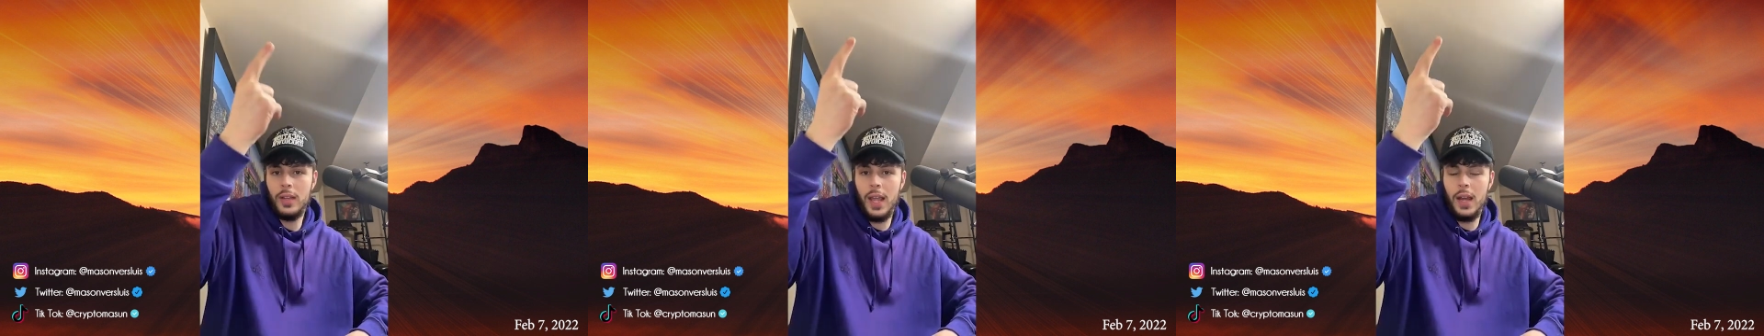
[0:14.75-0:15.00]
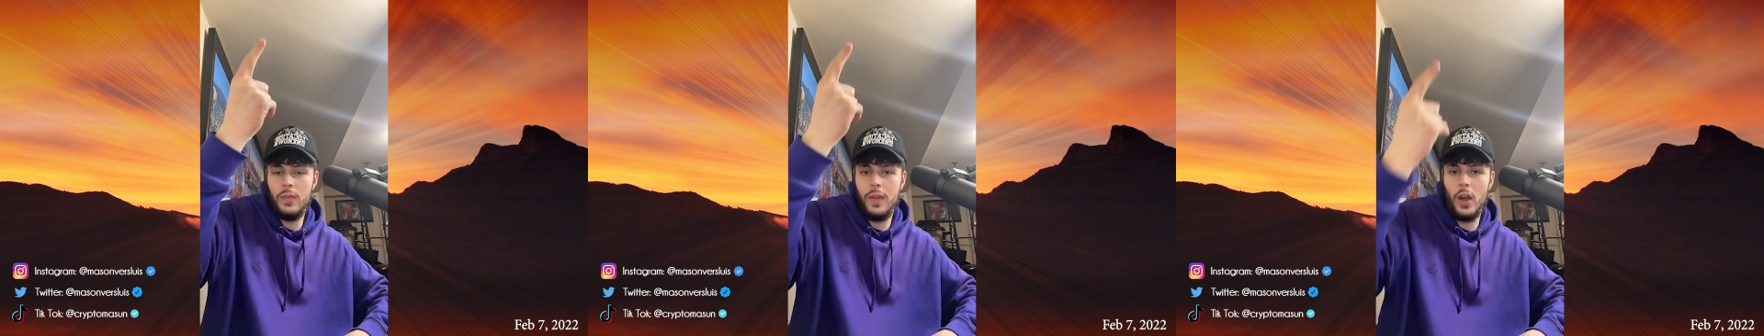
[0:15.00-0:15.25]

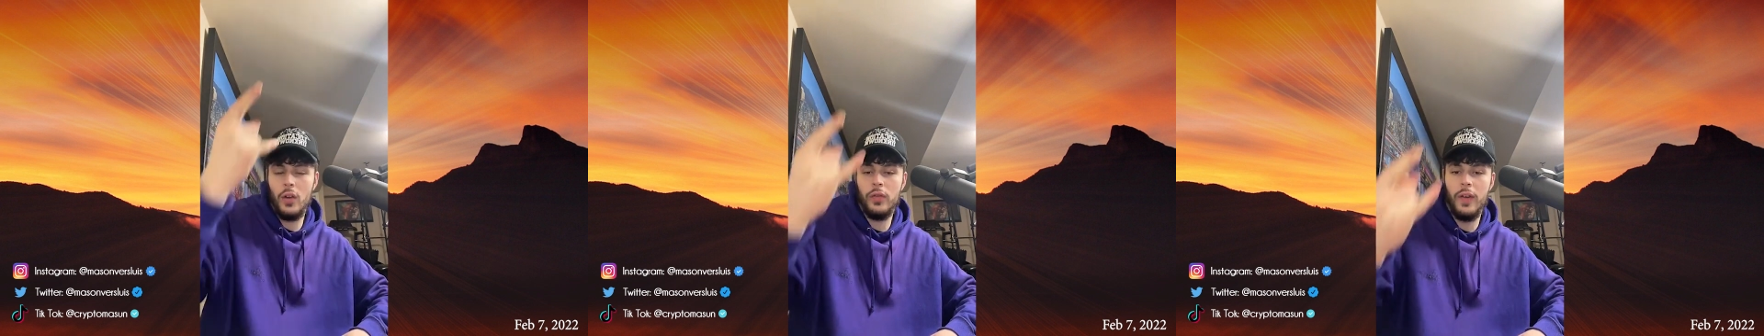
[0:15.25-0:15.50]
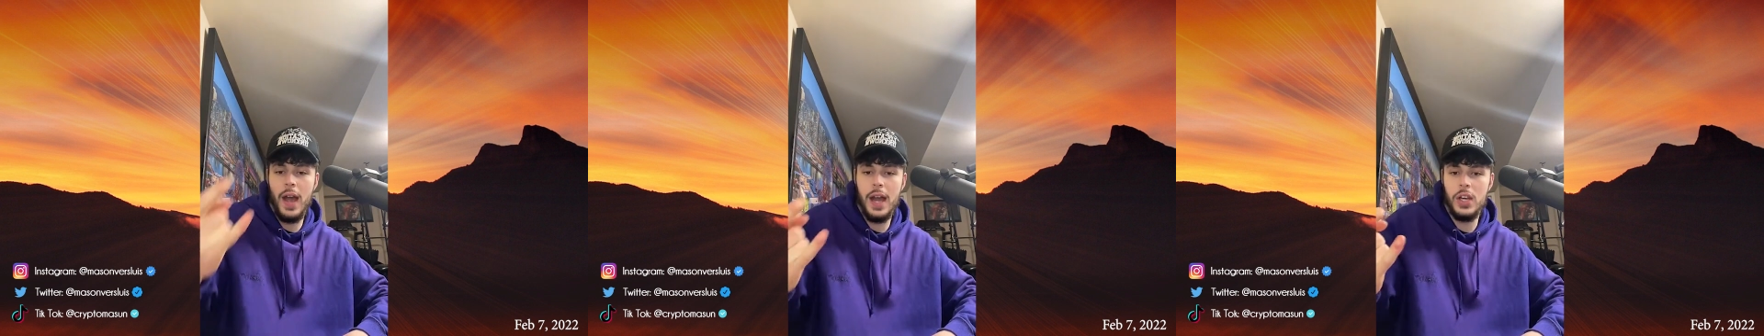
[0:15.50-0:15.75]
getting
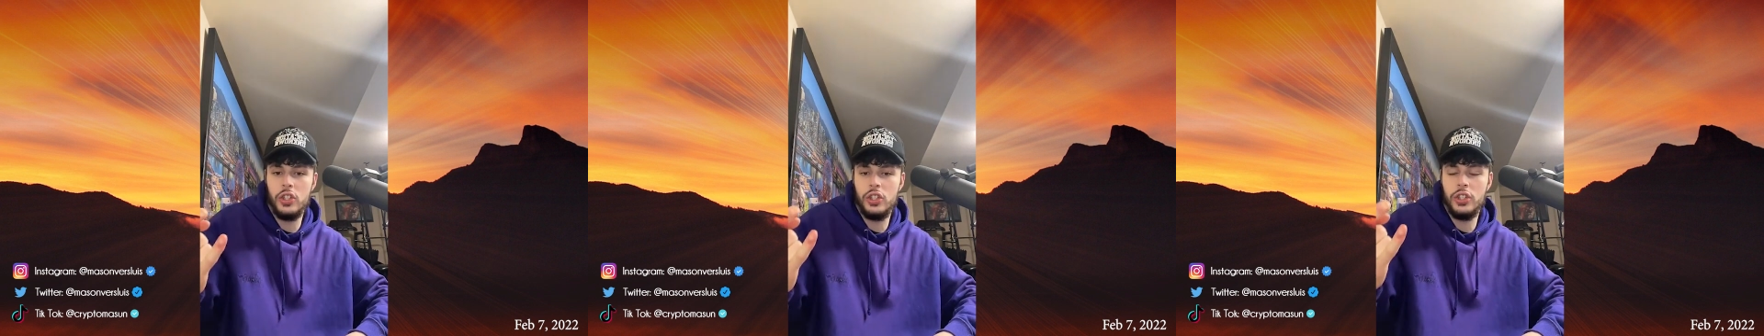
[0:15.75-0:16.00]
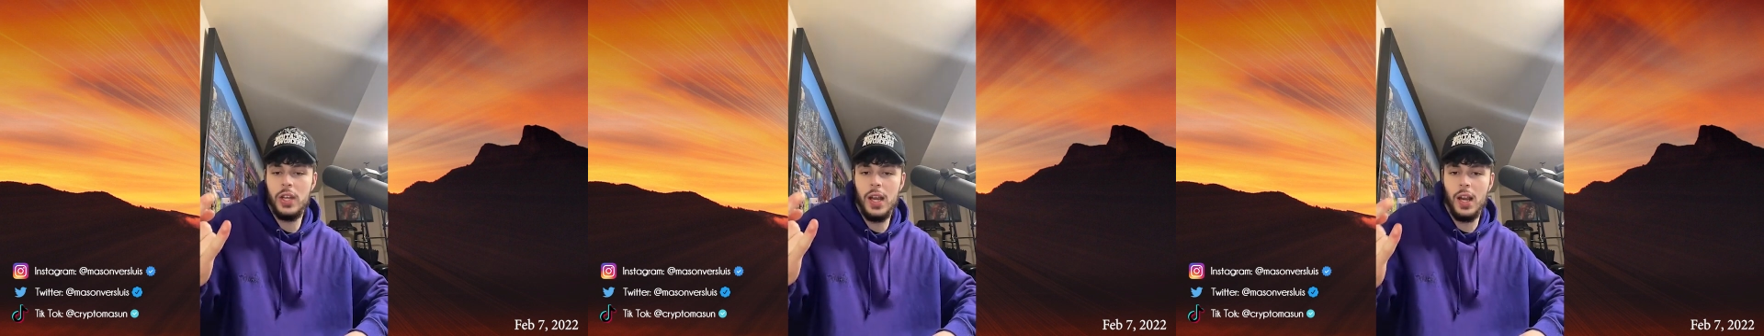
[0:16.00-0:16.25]
verified and
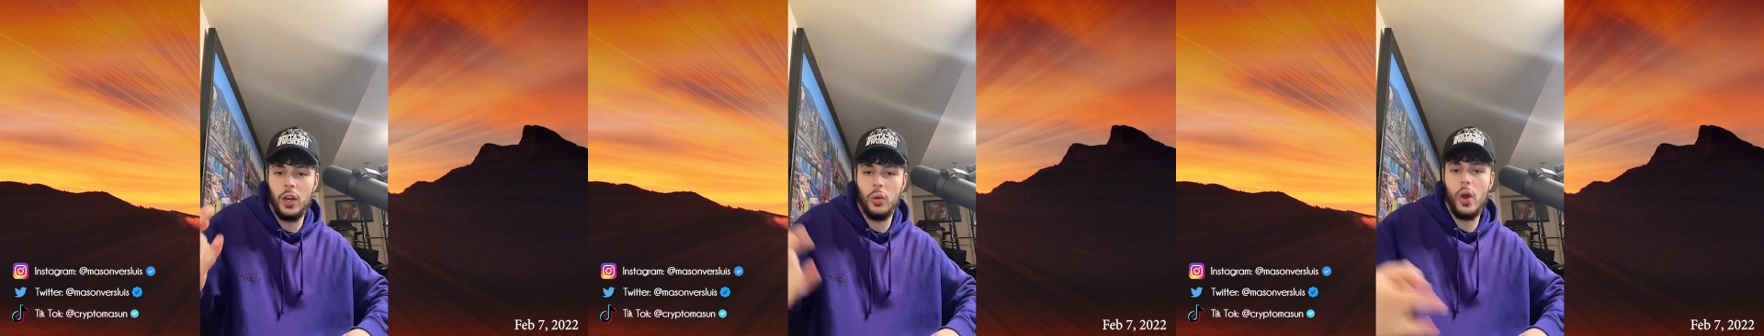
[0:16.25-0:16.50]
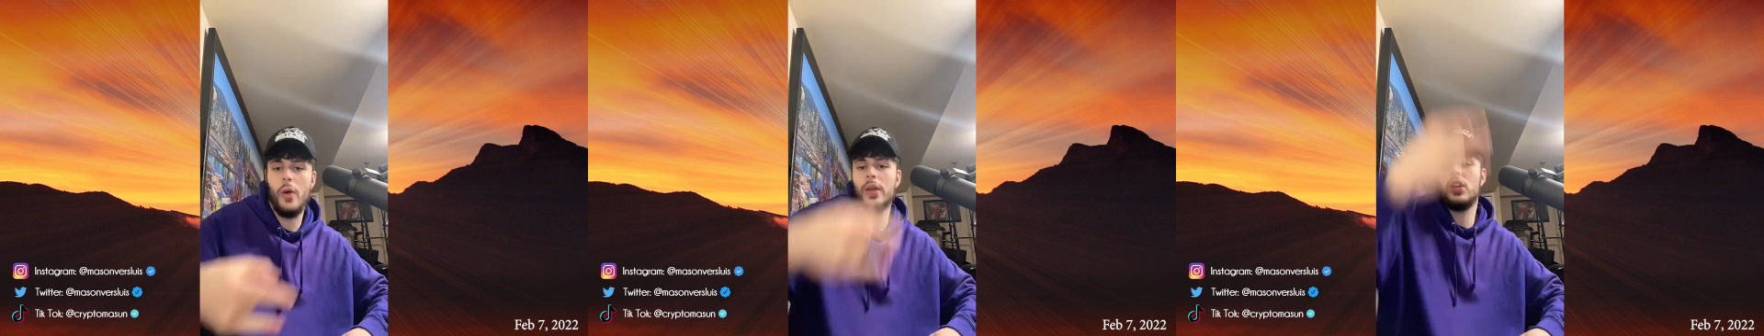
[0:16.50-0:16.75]
shit and
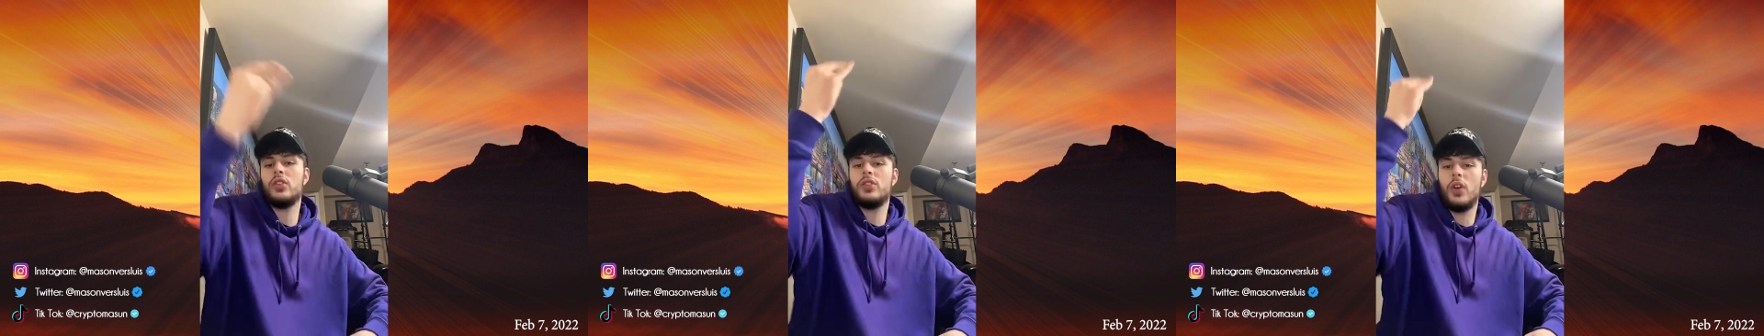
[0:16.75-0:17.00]
growing your